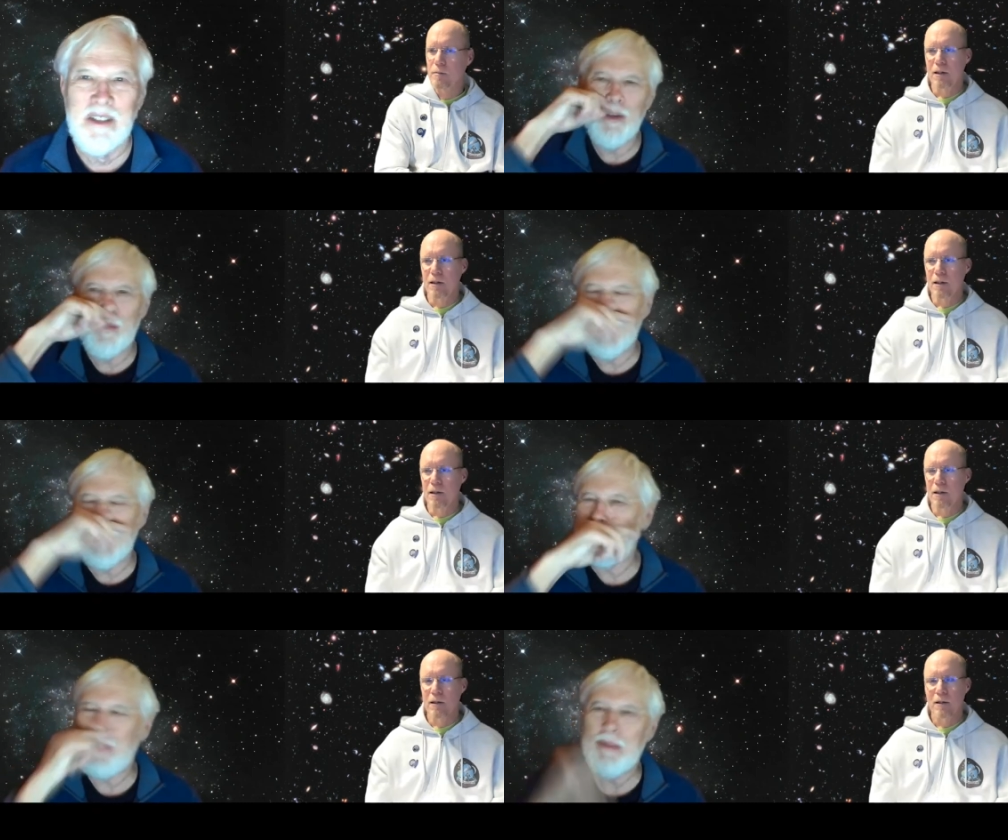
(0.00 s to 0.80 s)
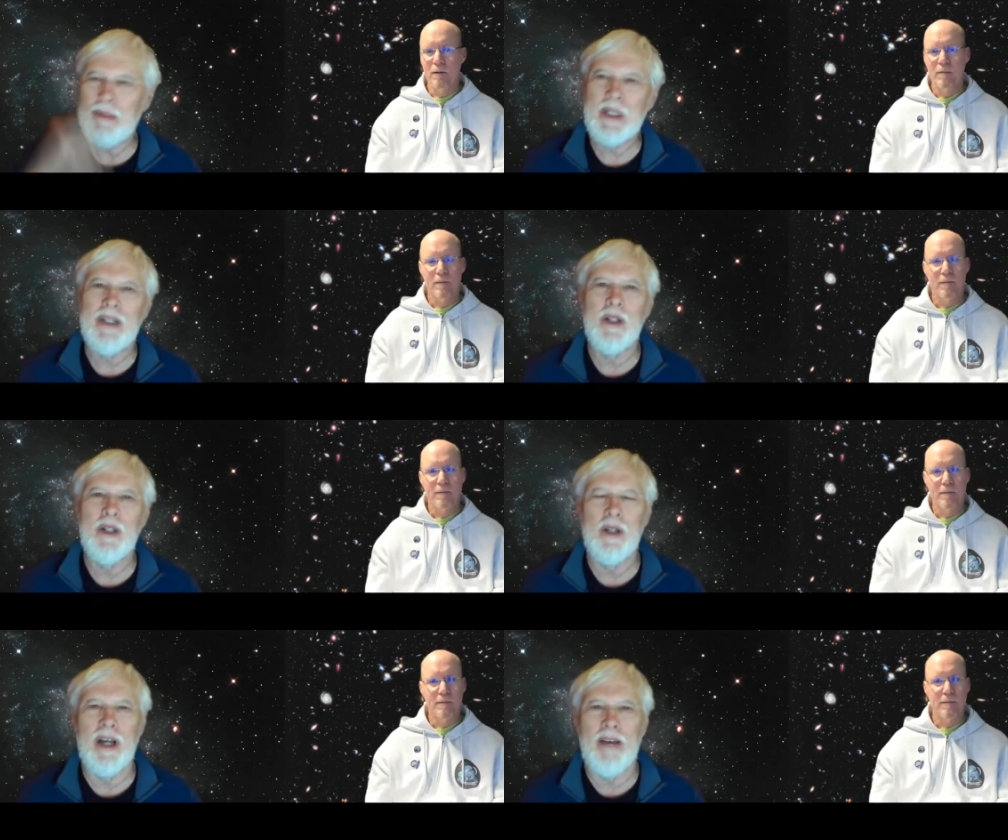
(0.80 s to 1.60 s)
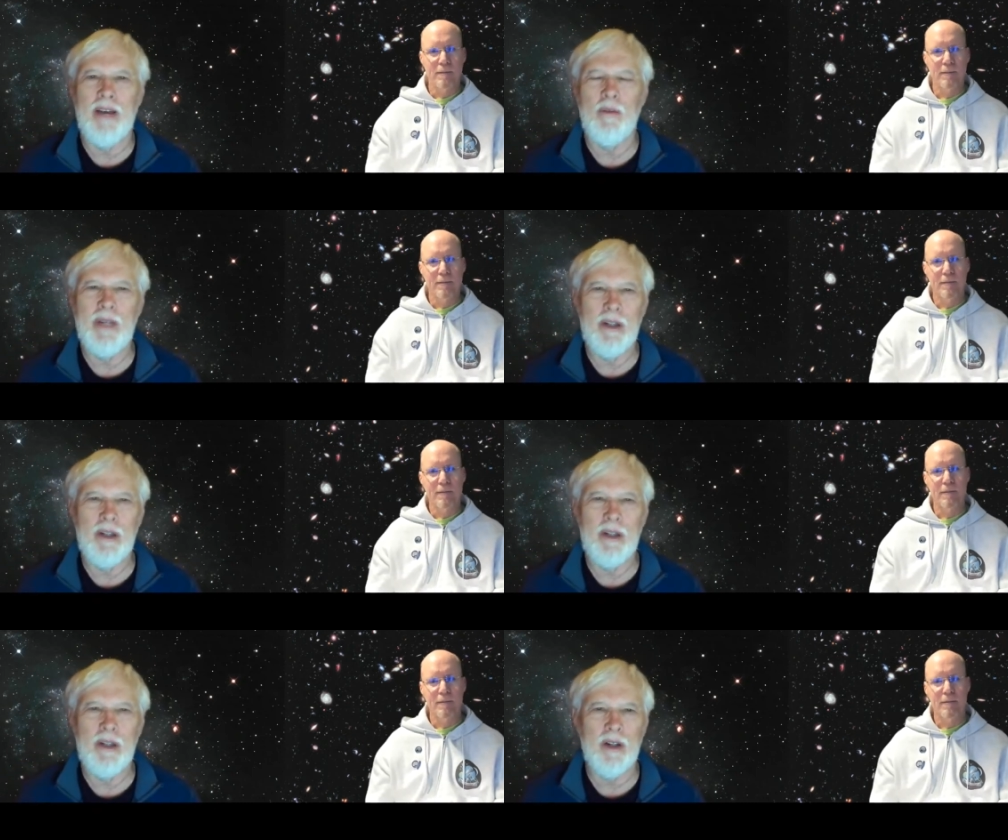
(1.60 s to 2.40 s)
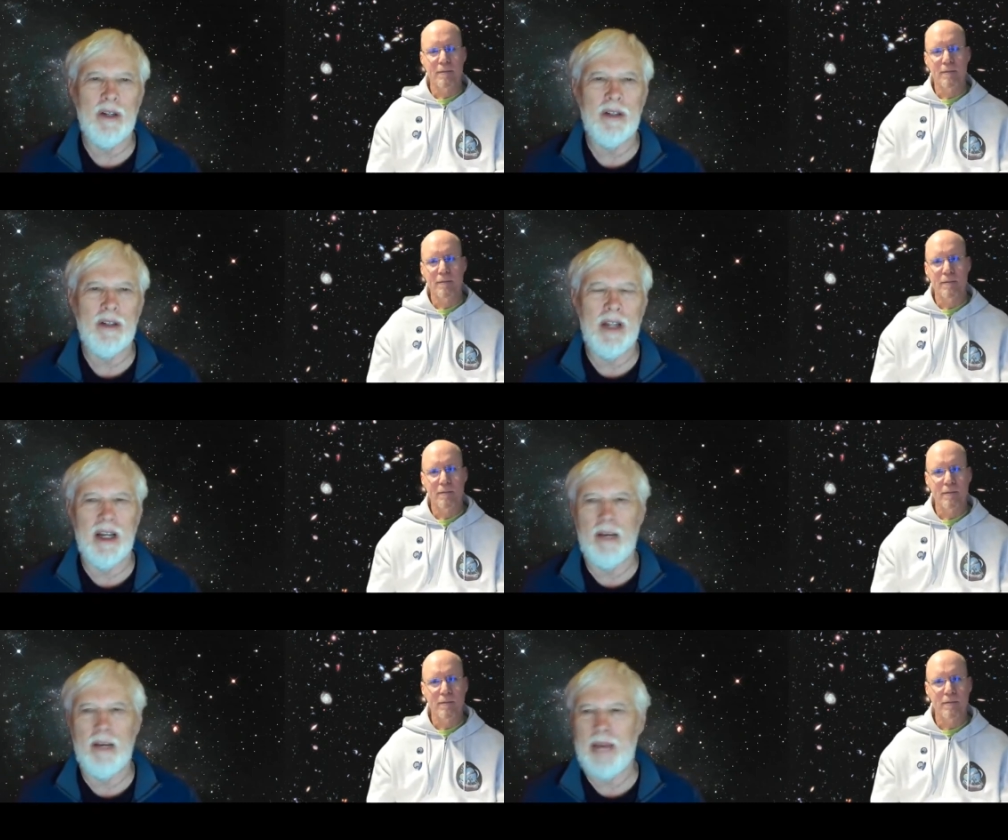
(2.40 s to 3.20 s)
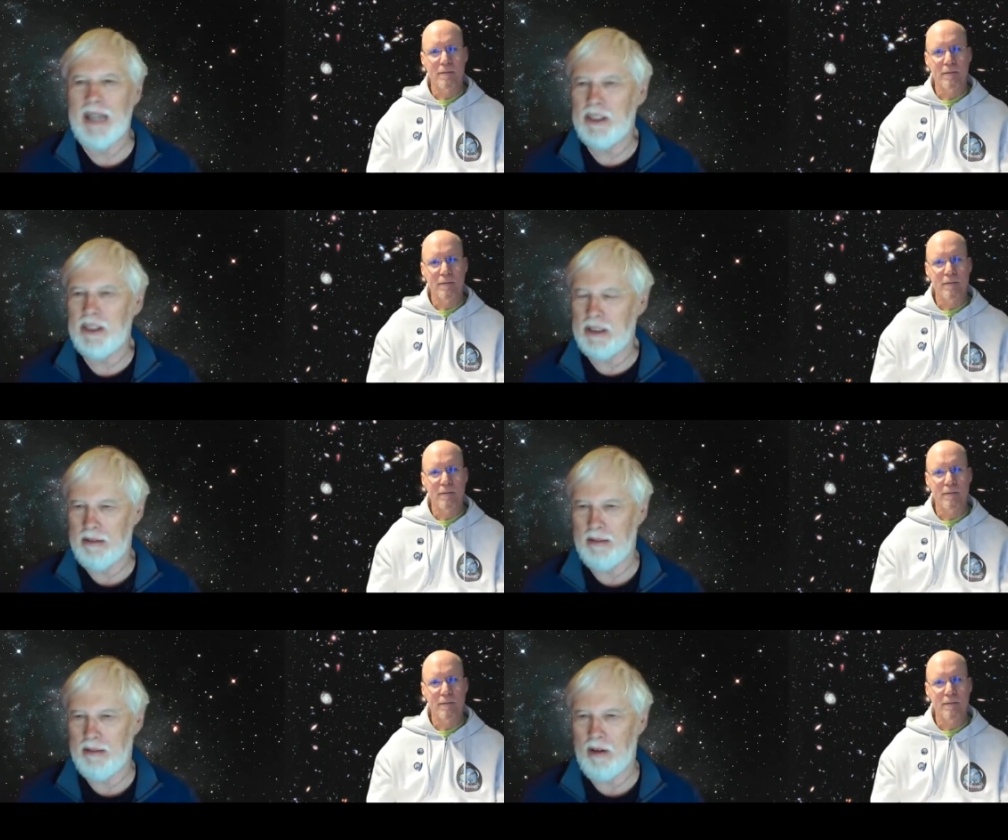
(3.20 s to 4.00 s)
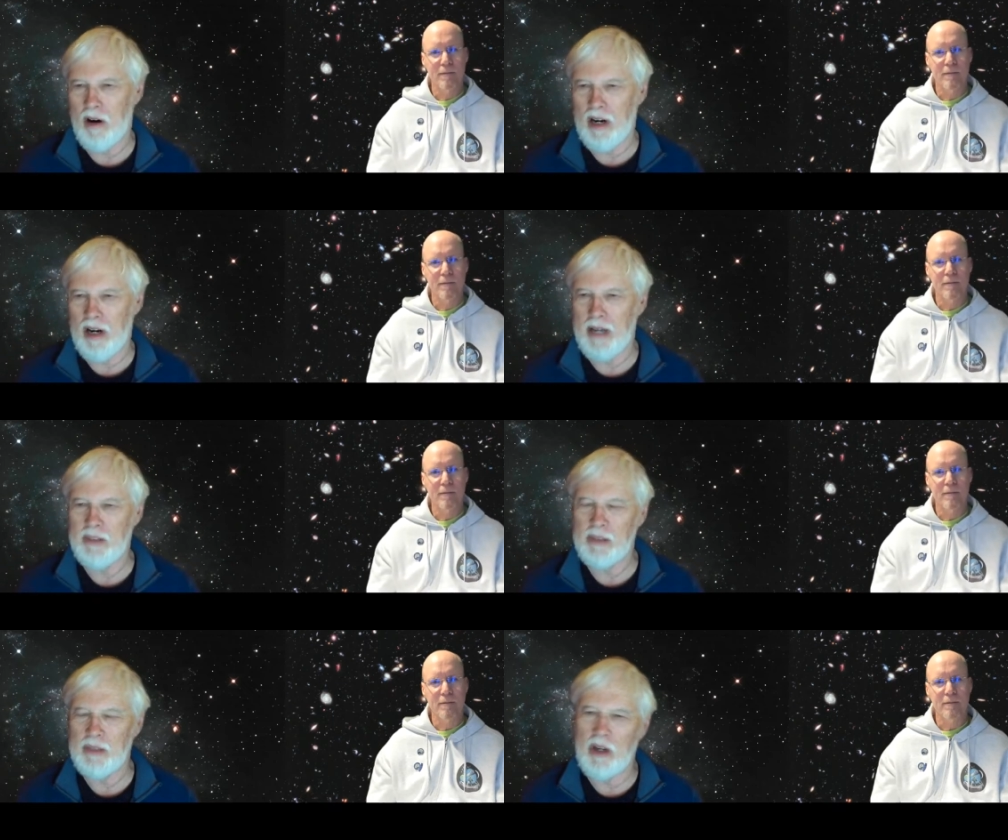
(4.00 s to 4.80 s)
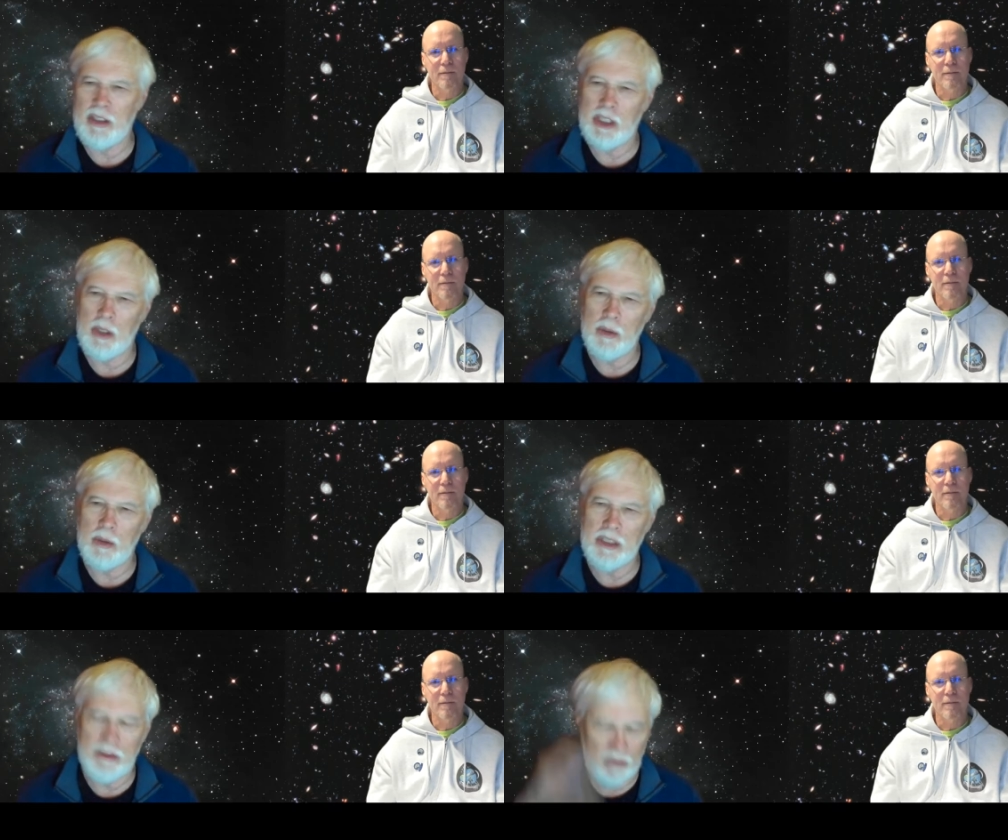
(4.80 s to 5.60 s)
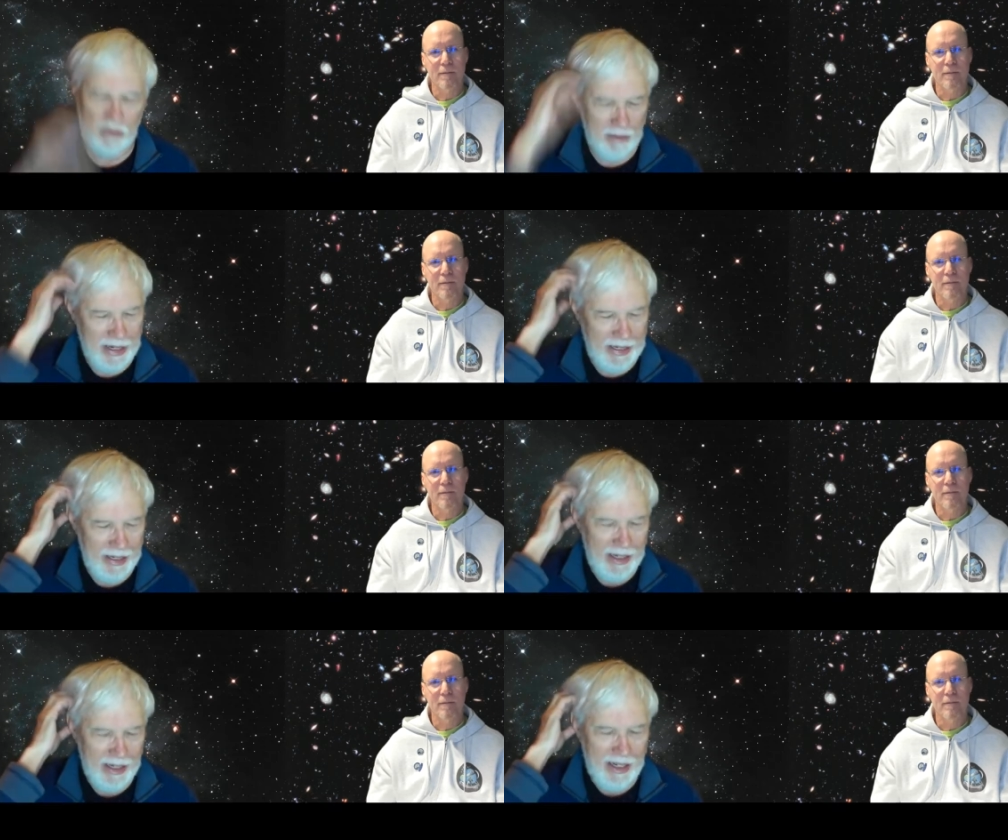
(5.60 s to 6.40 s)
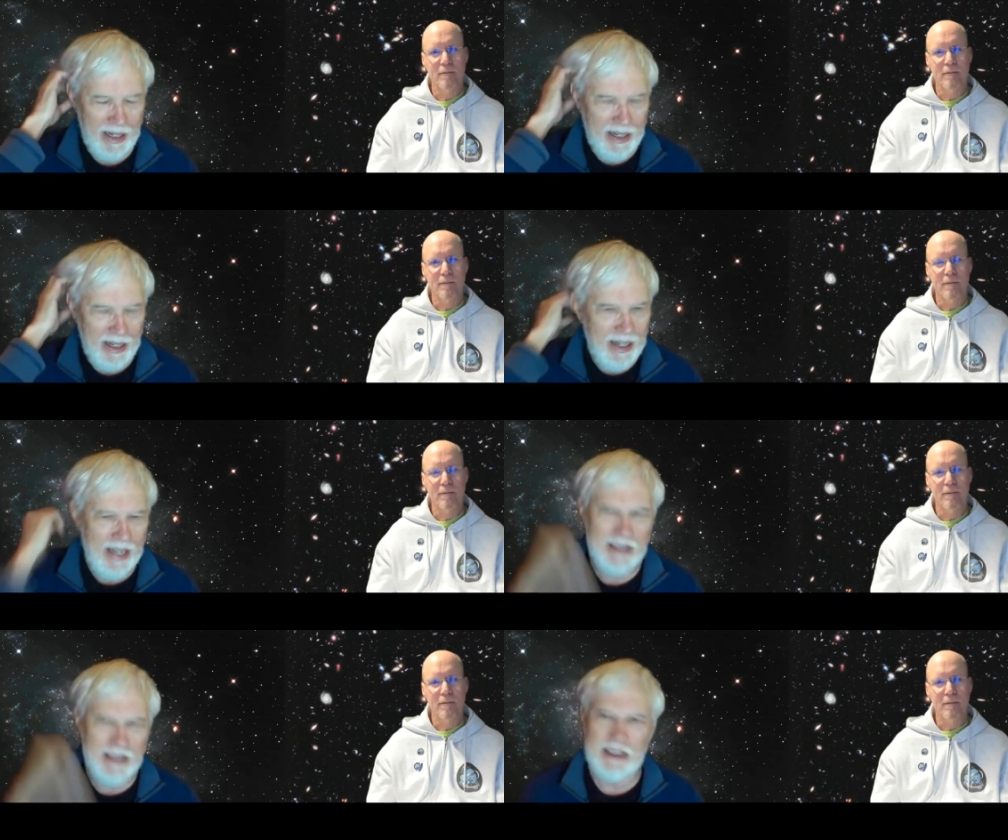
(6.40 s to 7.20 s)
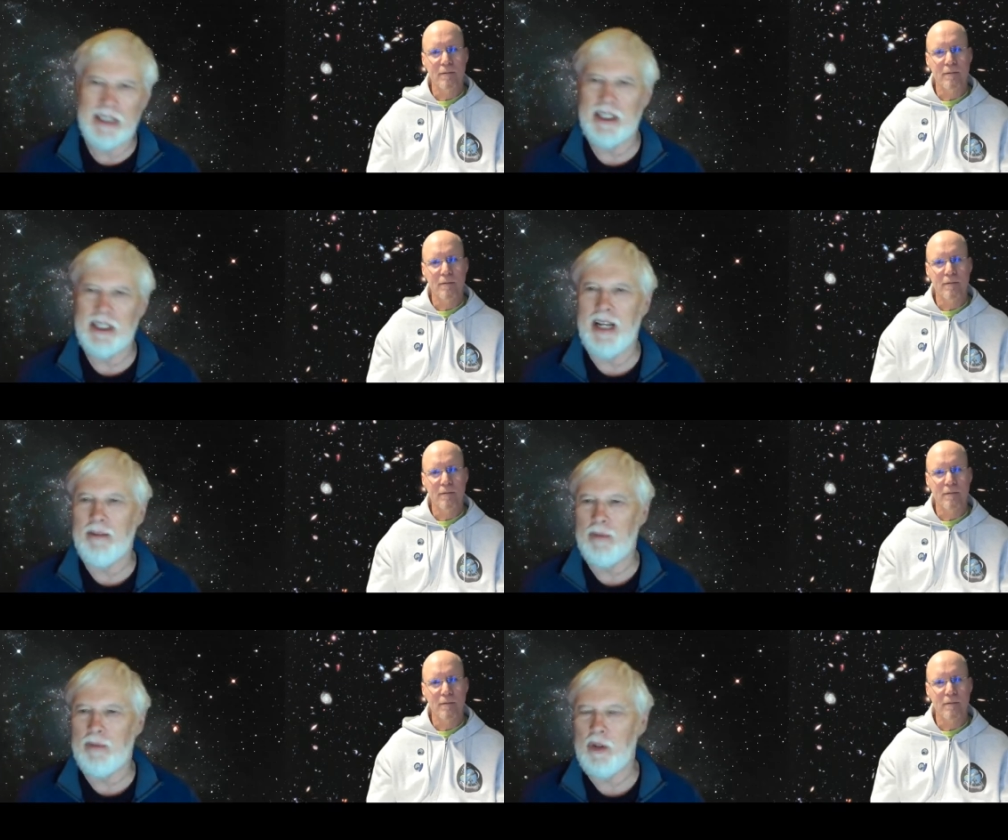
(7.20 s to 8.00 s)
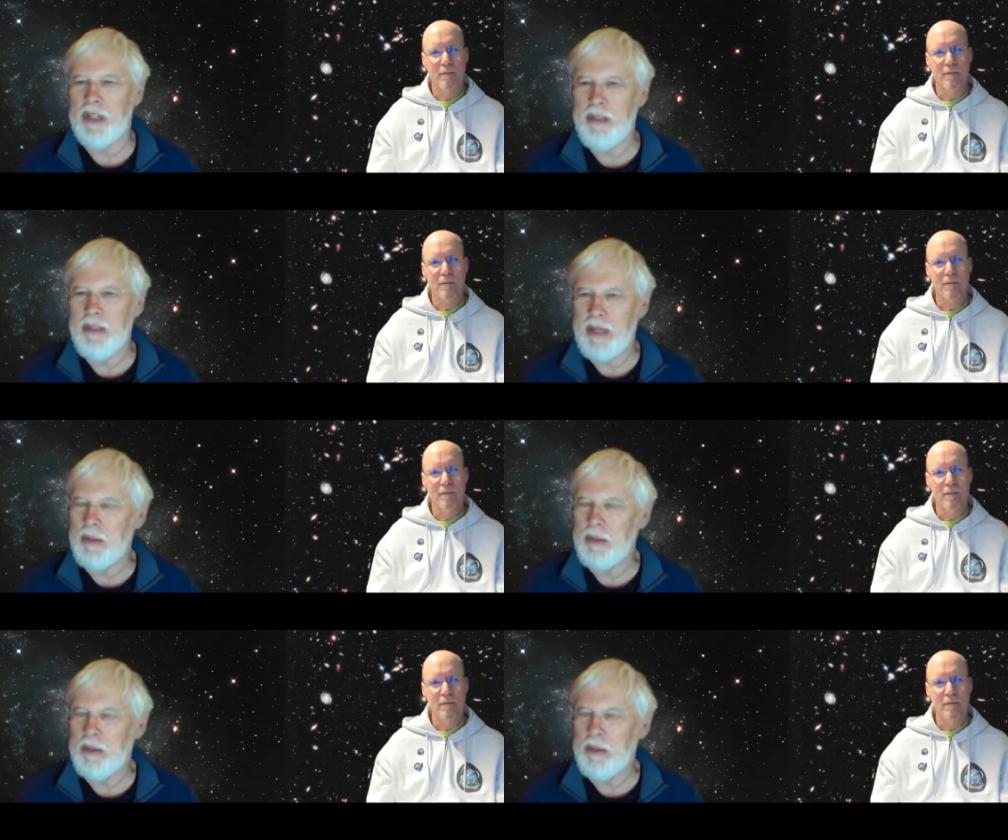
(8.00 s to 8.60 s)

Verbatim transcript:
Speaker 1: people, uh, when you look up past archives of our shows for Monday, and it says like 13 people viewed it.